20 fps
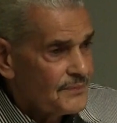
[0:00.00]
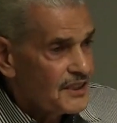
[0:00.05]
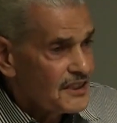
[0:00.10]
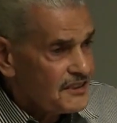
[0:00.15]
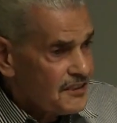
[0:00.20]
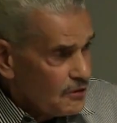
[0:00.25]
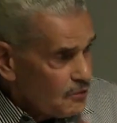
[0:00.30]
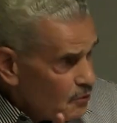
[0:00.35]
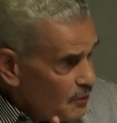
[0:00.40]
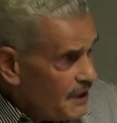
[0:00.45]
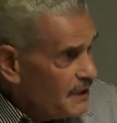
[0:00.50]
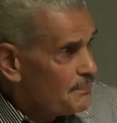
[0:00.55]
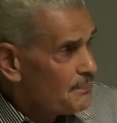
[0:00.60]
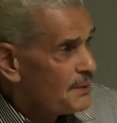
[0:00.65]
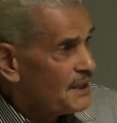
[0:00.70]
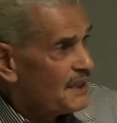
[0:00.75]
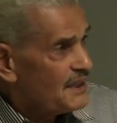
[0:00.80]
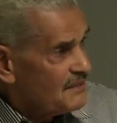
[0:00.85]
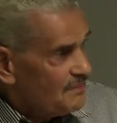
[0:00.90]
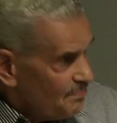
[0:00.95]
It's the queen
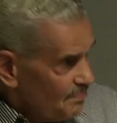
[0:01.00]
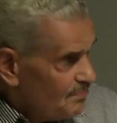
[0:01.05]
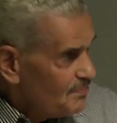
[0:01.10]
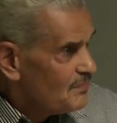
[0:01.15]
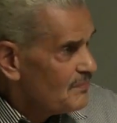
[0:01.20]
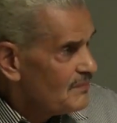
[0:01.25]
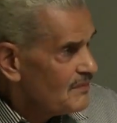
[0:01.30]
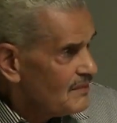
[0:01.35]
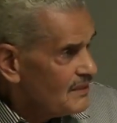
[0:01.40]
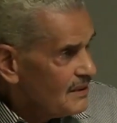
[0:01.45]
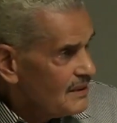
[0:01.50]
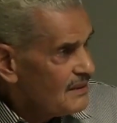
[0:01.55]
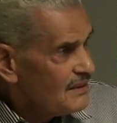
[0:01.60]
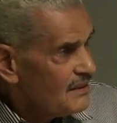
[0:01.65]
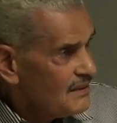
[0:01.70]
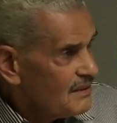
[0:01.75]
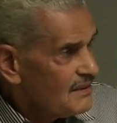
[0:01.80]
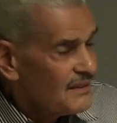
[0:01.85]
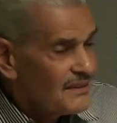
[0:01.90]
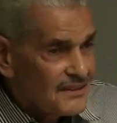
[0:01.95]
bee
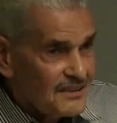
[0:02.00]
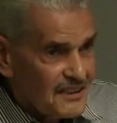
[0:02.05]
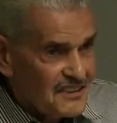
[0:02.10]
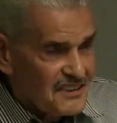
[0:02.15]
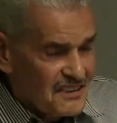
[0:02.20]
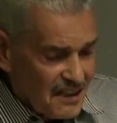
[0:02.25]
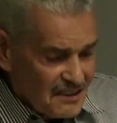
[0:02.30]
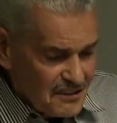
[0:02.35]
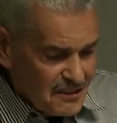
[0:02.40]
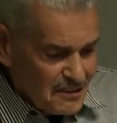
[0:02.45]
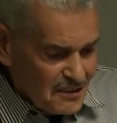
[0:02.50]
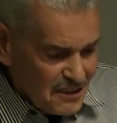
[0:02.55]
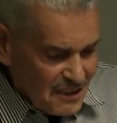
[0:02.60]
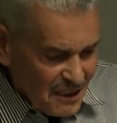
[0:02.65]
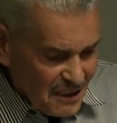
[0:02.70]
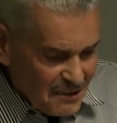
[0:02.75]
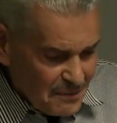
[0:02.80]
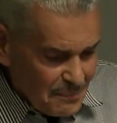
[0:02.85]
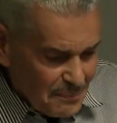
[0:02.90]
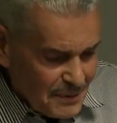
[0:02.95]
discussing to the
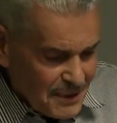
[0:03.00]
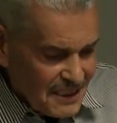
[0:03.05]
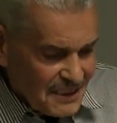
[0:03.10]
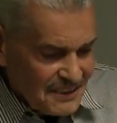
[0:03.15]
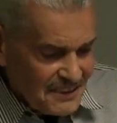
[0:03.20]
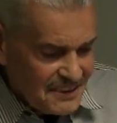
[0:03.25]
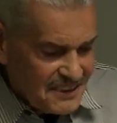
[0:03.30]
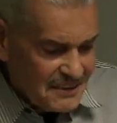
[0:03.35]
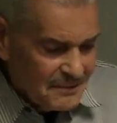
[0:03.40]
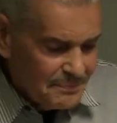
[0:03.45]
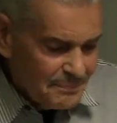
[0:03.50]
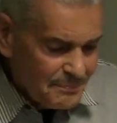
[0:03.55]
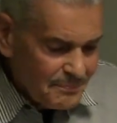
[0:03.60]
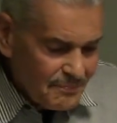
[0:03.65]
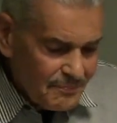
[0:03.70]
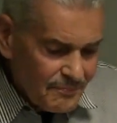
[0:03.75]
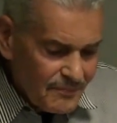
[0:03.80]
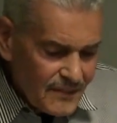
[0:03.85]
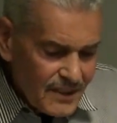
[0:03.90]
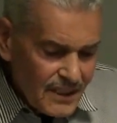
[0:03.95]
other bees.
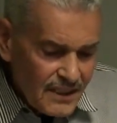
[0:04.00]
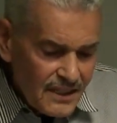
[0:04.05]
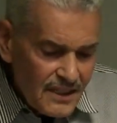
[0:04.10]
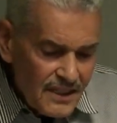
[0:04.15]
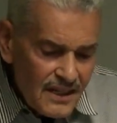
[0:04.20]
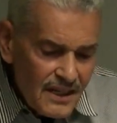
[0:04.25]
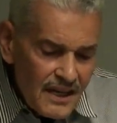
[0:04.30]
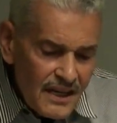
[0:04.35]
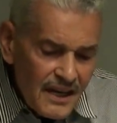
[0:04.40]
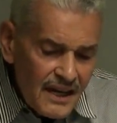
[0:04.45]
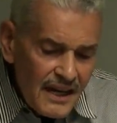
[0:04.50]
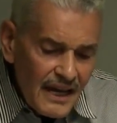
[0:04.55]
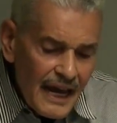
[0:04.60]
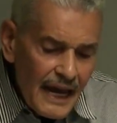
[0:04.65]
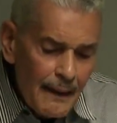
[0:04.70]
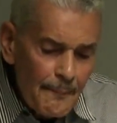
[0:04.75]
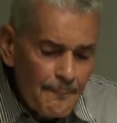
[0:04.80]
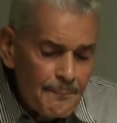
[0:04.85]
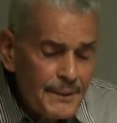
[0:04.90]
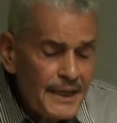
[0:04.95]

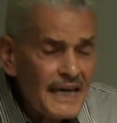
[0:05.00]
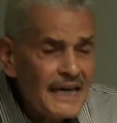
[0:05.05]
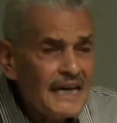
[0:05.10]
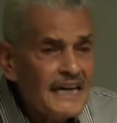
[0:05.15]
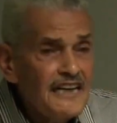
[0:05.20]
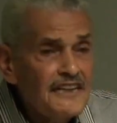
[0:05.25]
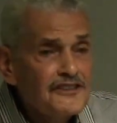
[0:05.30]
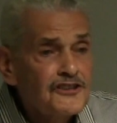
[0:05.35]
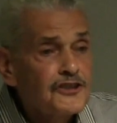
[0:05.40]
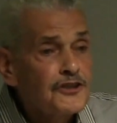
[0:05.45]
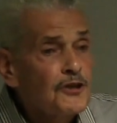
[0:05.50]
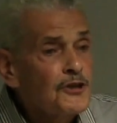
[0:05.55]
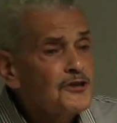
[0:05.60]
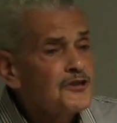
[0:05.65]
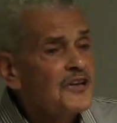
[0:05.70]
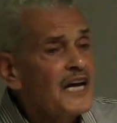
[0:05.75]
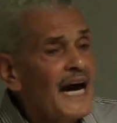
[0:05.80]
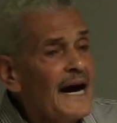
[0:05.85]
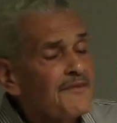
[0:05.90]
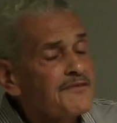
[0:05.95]
And bees
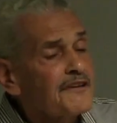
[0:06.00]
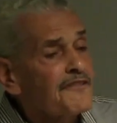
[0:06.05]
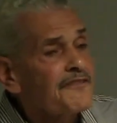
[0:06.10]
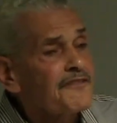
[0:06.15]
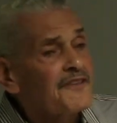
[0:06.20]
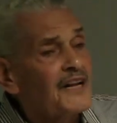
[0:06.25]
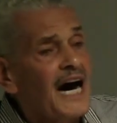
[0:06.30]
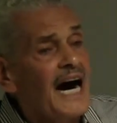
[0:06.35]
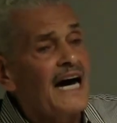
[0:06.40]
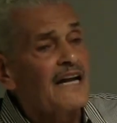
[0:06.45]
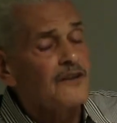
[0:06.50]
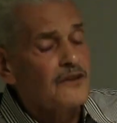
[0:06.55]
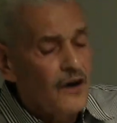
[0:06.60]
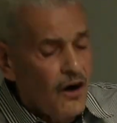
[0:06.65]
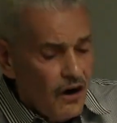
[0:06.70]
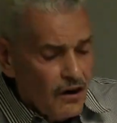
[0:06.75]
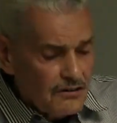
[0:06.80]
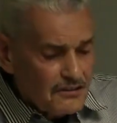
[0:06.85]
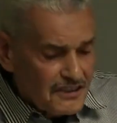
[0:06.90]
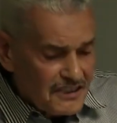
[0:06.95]
usually have to fly
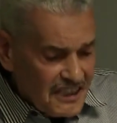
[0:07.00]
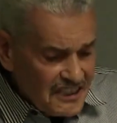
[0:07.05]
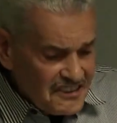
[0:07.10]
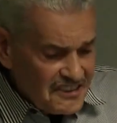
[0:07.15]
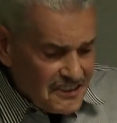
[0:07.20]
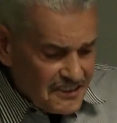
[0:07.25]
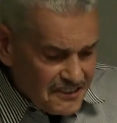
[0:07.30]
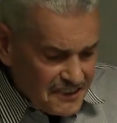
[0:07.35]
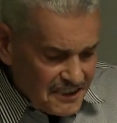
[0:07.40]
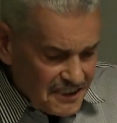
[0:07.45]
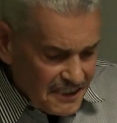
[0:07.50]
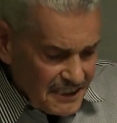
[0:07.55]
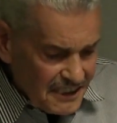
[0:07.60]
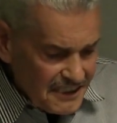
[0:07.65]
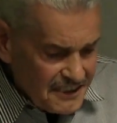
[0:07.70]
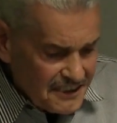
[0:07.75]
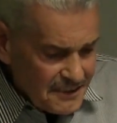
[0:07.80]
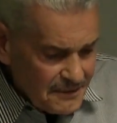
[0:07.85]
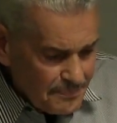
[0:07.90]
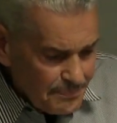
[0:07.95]
long
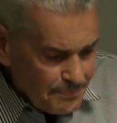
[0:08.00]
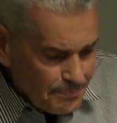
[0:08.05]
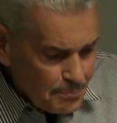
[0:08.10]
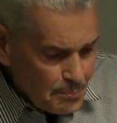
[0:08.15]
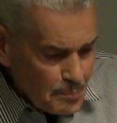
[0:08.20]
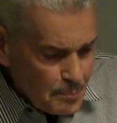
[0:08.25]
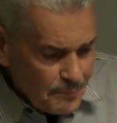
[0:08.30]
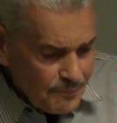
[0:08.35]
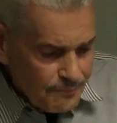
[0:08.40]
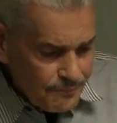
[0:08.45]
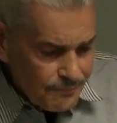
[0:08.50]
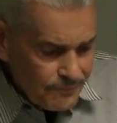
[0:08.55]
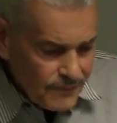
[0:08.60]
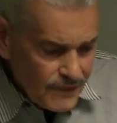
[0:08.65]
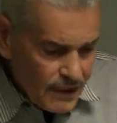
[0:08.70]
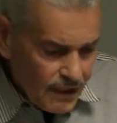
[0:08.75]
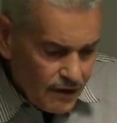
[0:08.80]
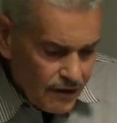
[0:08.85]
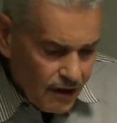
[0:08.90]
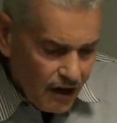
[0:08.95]
distances,
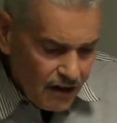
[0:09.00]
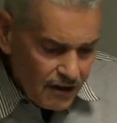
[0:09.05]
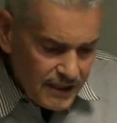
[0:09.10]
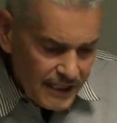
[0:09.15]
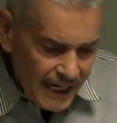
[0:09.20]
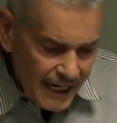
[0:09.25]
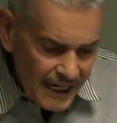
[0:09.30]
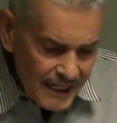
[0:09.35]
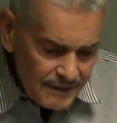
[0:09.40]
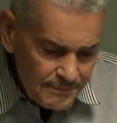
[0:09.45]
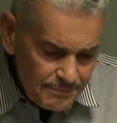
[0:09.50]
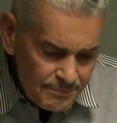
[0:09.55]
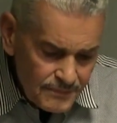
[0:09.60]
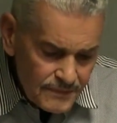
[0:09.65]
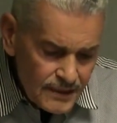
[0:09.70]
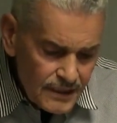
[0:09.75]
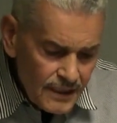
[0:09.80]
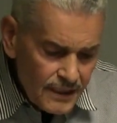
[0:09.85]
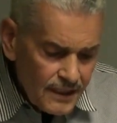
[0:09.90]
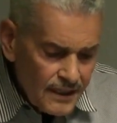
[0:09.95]
okay,
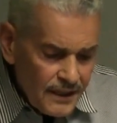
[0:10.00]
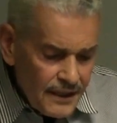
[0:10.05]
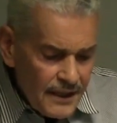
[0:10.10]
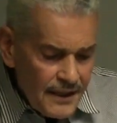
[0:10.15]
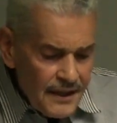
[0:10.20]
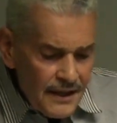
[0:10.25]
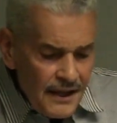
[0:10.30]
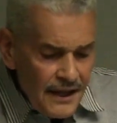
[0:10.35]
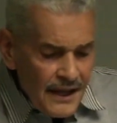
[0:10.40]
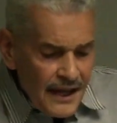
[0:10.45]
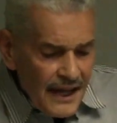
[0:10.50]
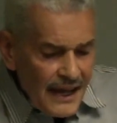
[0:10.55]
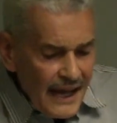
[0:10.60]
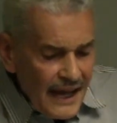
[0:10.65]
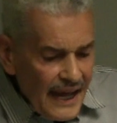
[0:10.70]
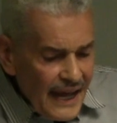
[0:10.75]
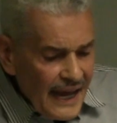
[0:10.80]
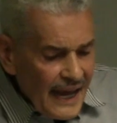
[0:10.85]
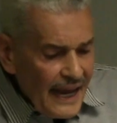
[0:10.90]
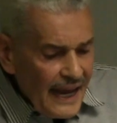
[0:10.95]

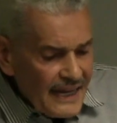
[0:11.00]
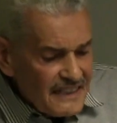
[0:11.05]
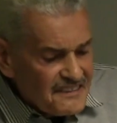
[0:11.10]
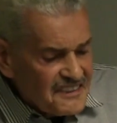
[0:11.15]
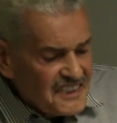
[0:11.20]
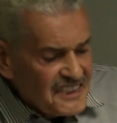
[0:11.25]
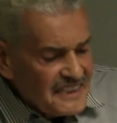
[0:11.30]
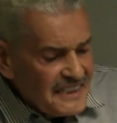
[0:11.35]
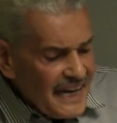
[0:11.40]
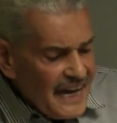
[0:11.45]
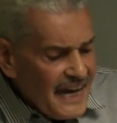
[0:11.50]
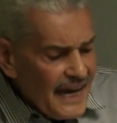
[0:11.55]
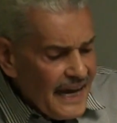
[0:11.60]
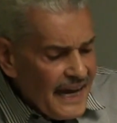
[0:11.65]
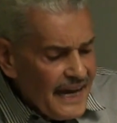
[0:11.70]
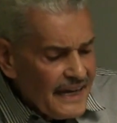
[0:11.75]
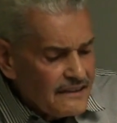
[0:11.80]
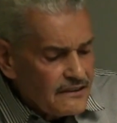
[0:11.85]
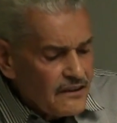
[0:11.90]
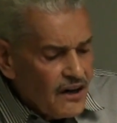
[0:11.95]
and
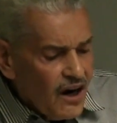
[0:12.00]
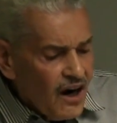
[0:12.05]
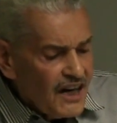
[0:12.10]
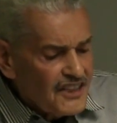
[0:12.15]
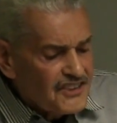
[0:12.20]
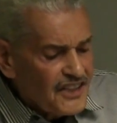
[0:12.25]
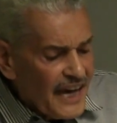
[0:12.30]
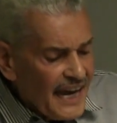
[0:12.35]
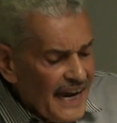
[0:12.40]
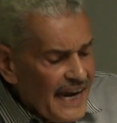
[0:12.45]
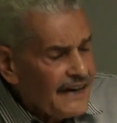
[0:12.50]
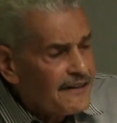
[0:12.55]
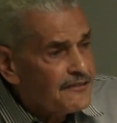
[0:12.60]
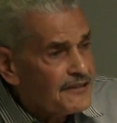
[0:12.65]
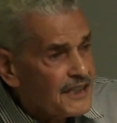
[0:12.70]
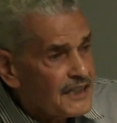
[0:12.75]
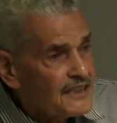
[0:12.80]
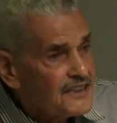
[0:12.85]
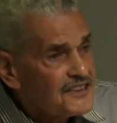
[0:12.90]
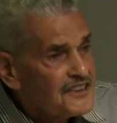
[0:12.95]
scan large
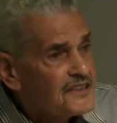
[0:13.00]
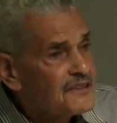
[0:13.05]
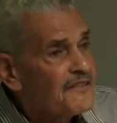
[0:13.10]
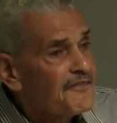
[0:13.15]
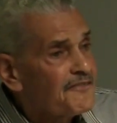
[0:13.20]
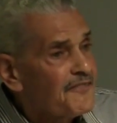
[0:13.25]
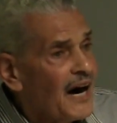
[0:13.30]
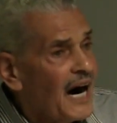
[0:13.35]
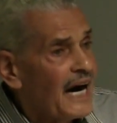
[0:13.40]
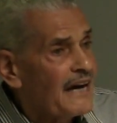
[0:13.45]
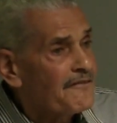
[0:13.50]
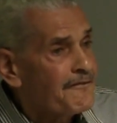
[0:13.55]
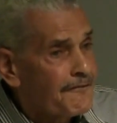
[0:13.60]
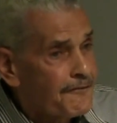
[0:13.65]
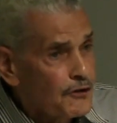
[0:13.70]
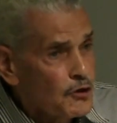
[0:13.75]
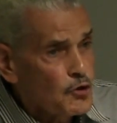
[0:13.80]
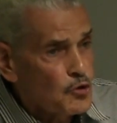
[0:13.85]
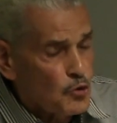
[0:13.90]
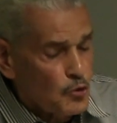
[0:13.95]
areas to find
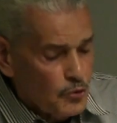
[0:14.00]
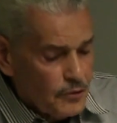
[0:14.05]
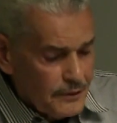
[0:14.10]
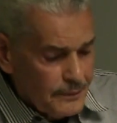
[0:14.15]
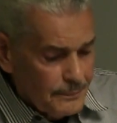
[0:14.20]
food.